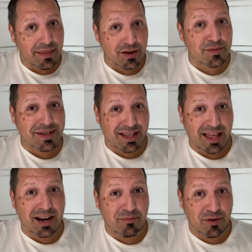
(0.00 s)
There's been a
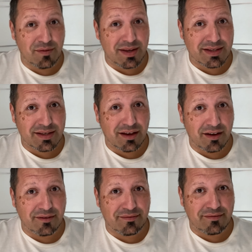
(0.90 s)
lot of movies
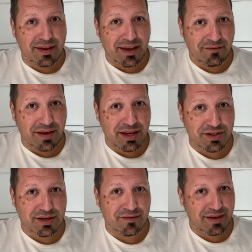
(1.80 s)
of
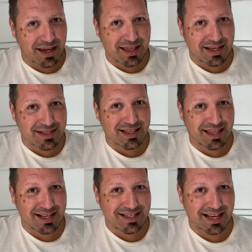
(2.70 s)
invasion of aliens
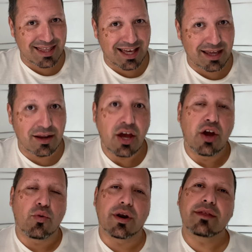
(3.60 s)
and things like that.
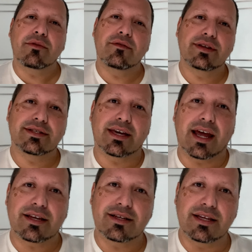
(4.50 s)
Where are the movies that
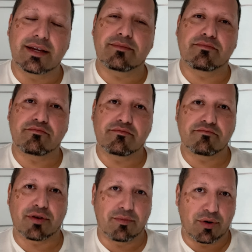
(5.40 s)
actually
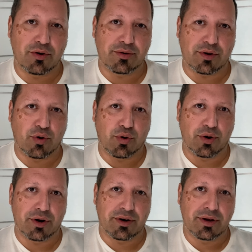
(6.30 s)
promote
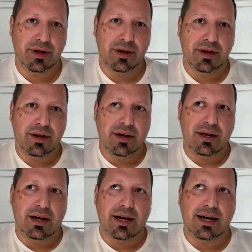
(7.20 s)
or
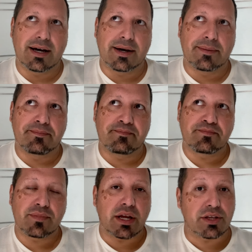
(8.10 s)
um,
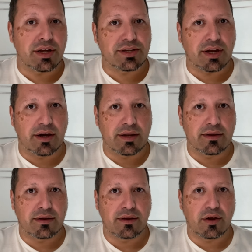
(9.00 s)
touch
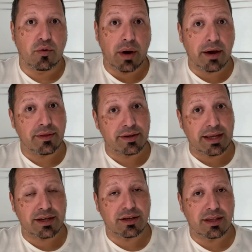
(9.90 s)
on, wow, there's
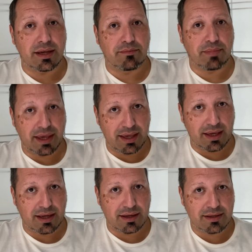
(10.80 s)
actually
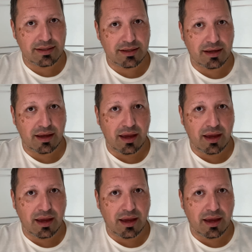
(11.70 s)
beings